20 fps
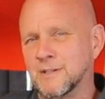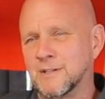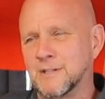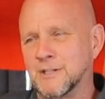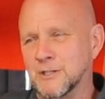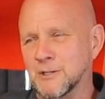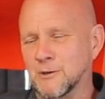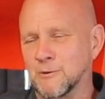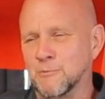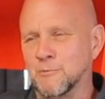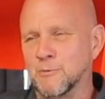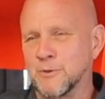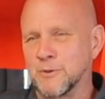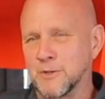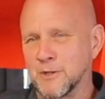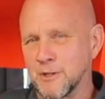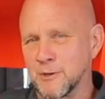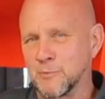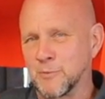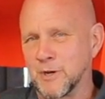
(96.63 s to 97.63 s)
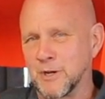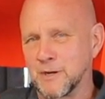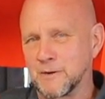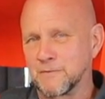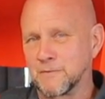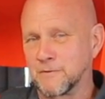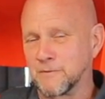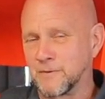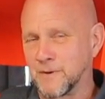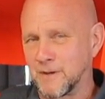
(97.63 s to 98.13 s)
with the other bike
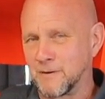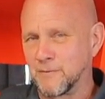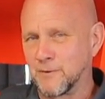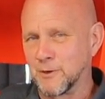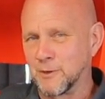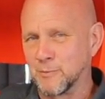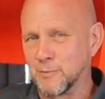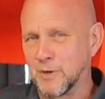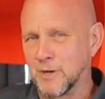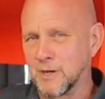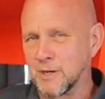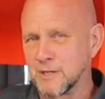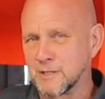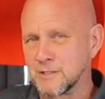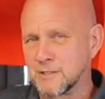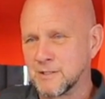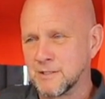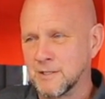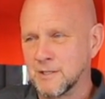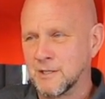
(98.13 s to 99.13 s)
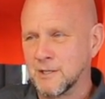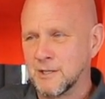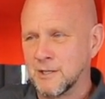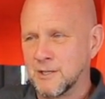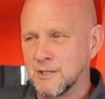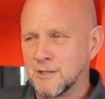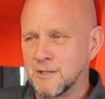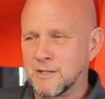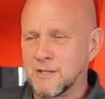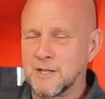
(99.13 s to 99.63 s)
for 500 bucks,
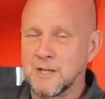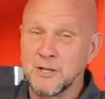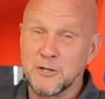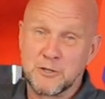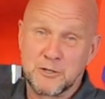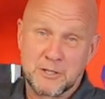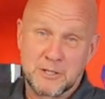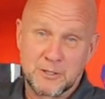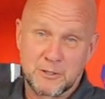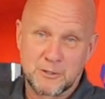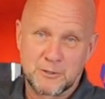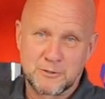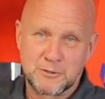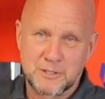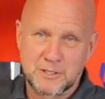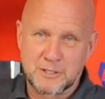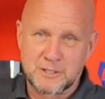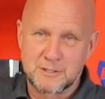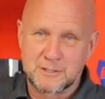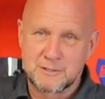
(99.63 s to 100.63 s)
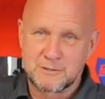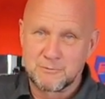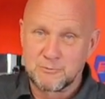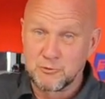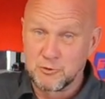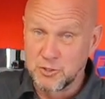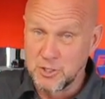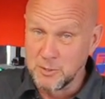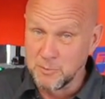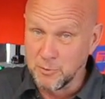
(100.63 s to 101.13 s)
and you can get those things
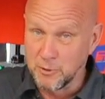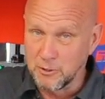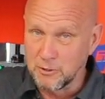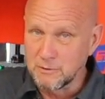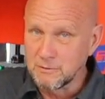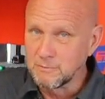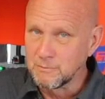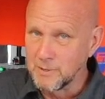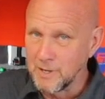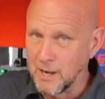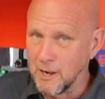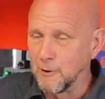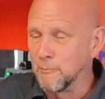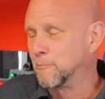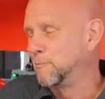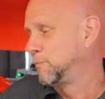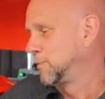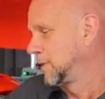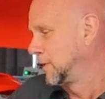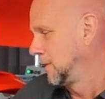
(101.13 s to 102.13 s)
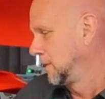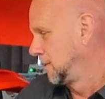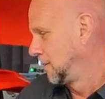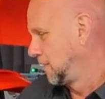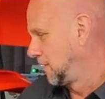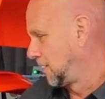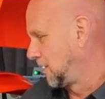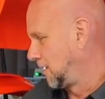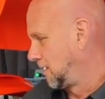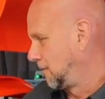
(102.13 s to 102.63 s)
cheaper now,
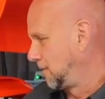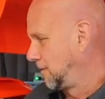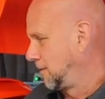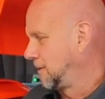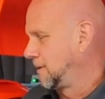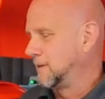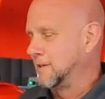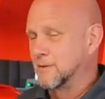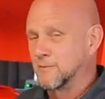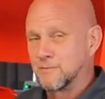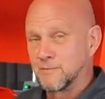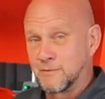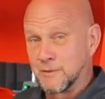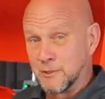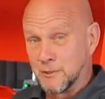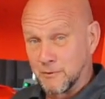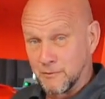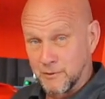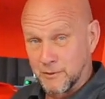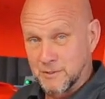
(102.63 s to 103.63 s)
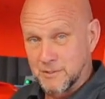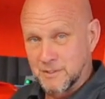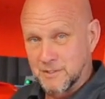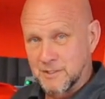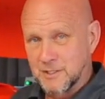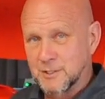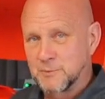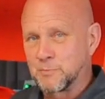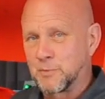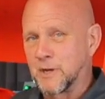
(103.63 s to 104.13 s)
versus
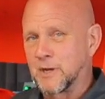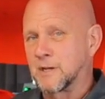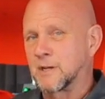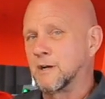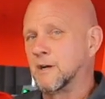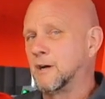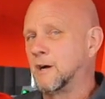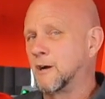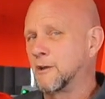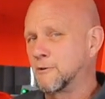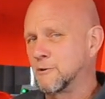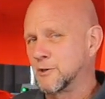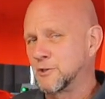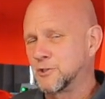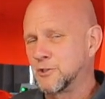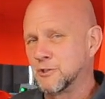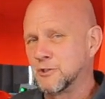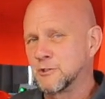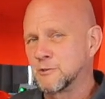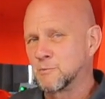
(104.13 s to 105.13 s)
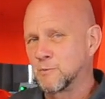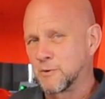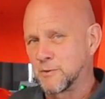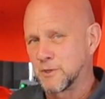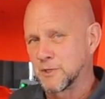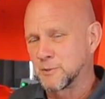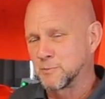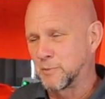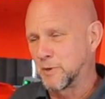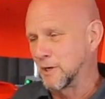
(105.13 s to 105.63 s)
this bike. Other issues with
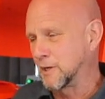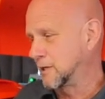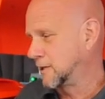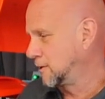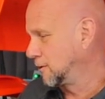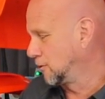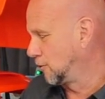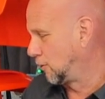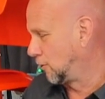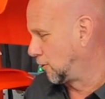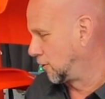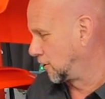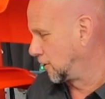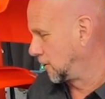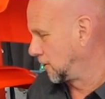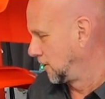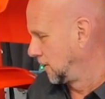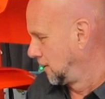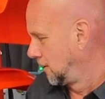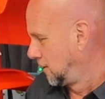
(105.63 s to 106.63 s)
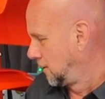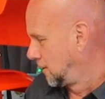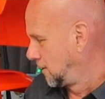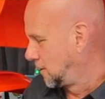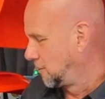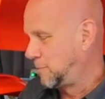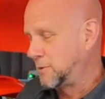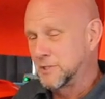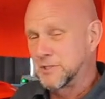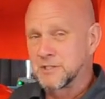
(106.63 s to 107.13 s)
this bike are
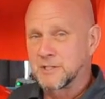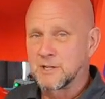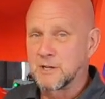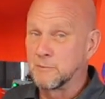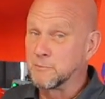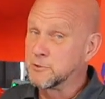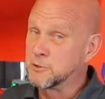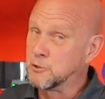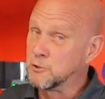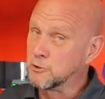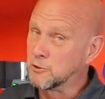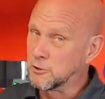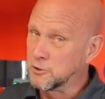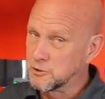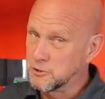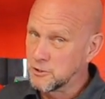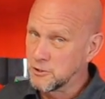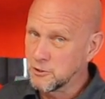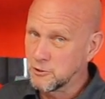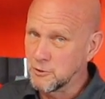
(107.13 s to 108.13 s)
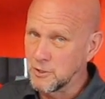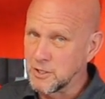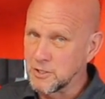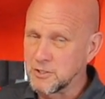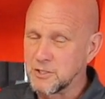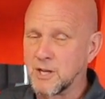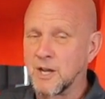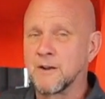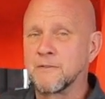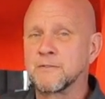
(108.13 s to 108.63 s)
the piston comes too close to the
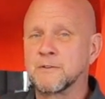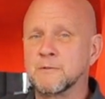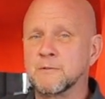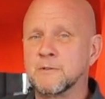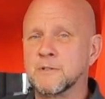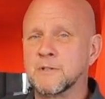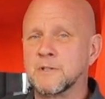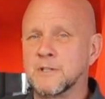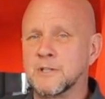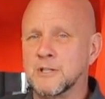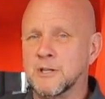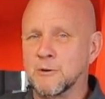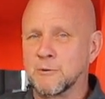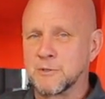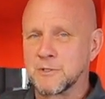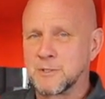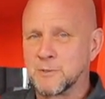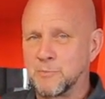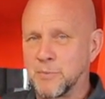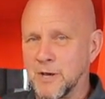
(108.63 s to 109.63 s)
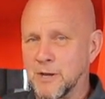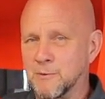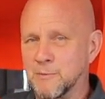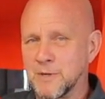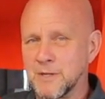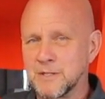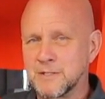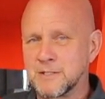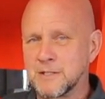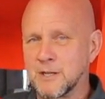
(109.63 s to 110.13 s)
crankshaft. It's a bottom
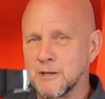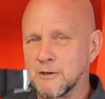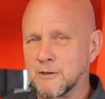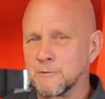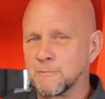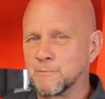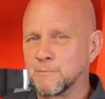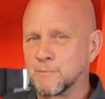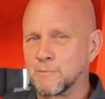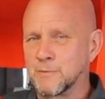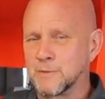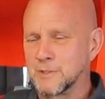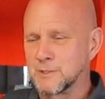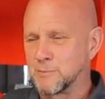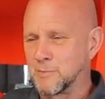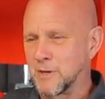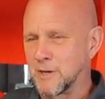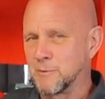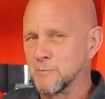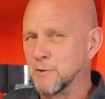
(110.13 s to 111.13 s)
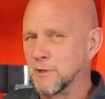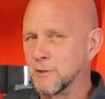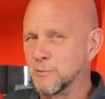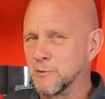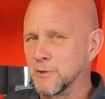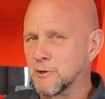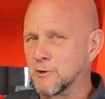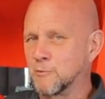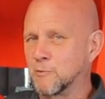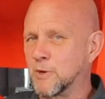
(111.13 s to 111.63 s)
dead center. It's about 1
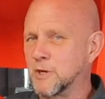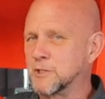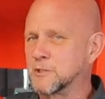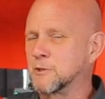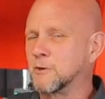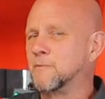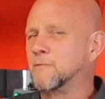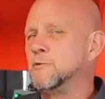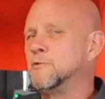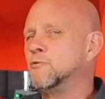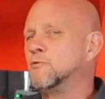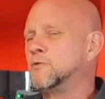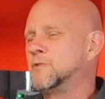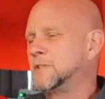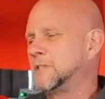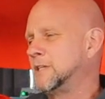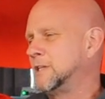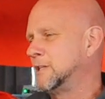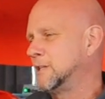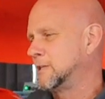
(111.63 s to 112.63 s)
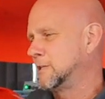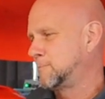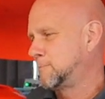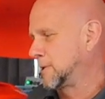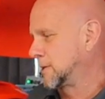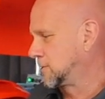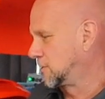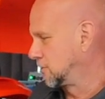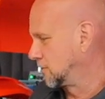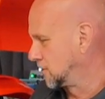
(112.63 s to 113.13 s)
millimeter away. So if you've seen these
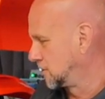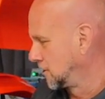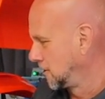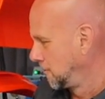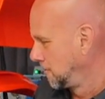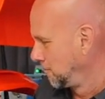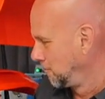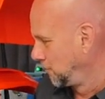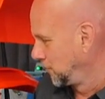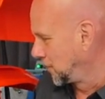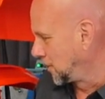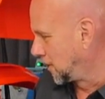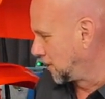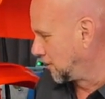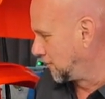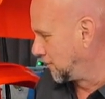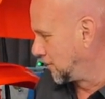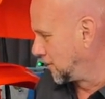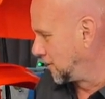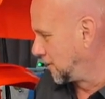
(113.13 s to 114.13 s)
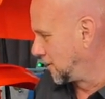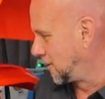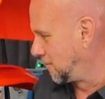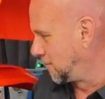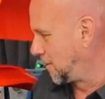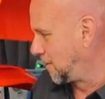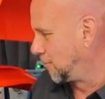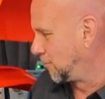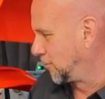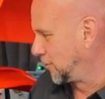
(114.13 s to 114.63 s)
pictures all over the internet,
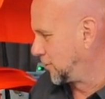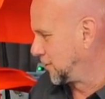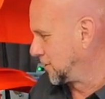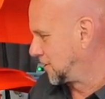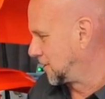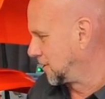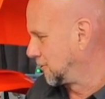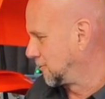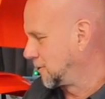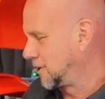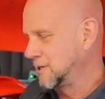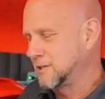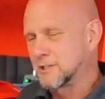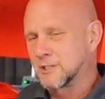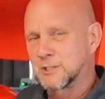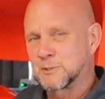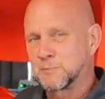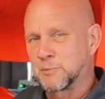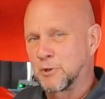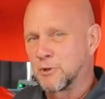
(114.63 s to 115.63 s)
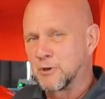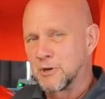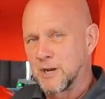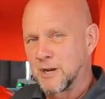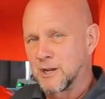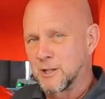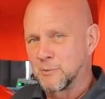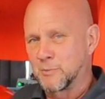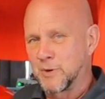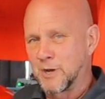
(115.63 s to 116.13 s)
maybe with the cylinder heads exploded
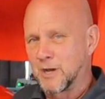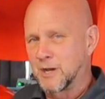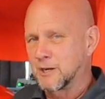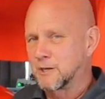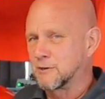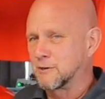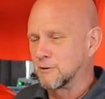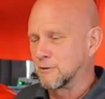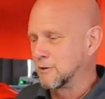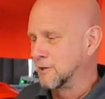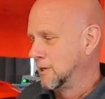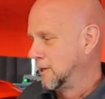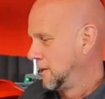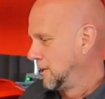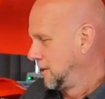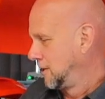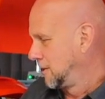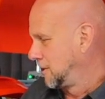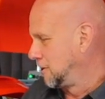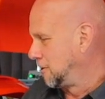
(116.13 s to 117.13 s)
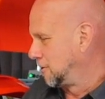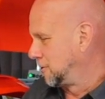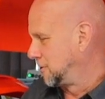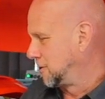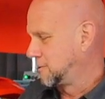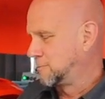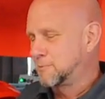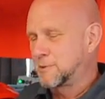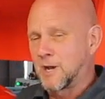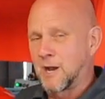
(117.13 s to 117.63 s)
out of the bike, or
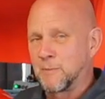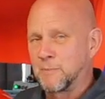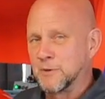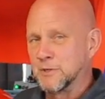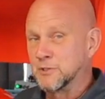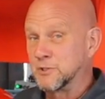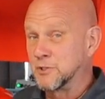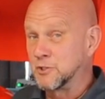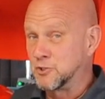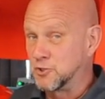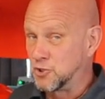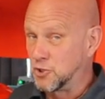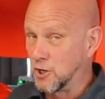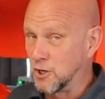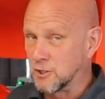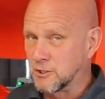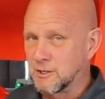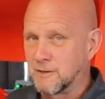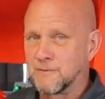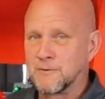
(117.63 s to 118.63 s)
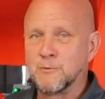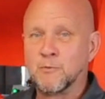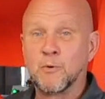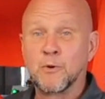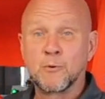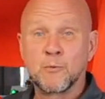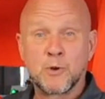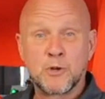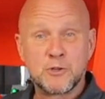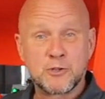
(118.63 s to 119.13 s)
just top ends just junked, if you
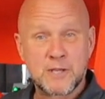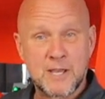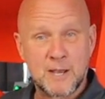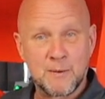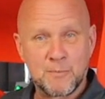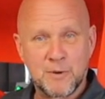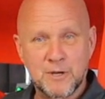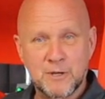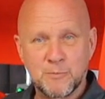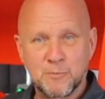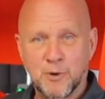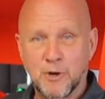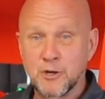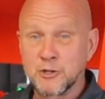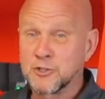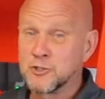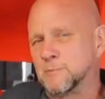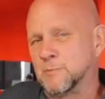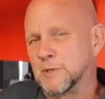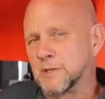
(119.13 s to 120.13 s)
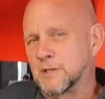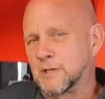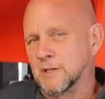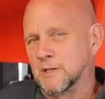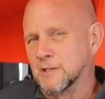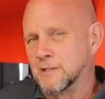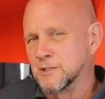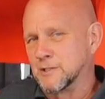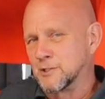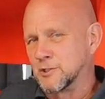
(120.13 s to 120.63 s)
wonder why you can't buy any parts, it's
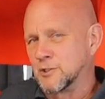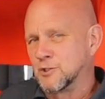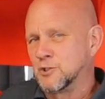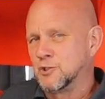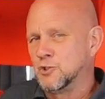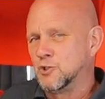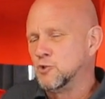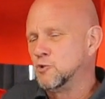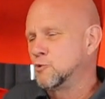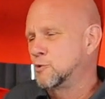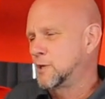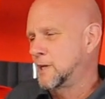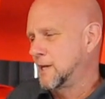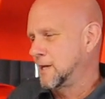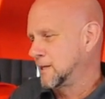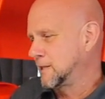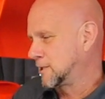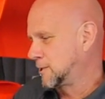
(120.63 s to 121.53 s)
because you can't